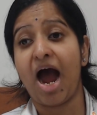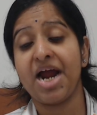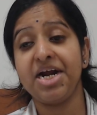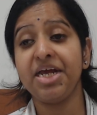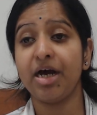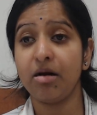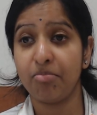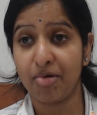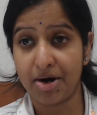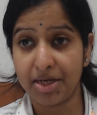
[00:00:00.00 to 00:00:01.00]

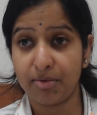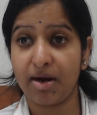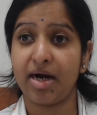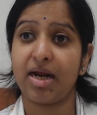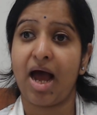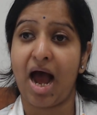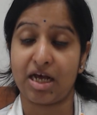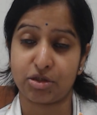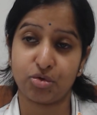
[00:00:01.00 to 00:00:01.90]
Ideal body weight has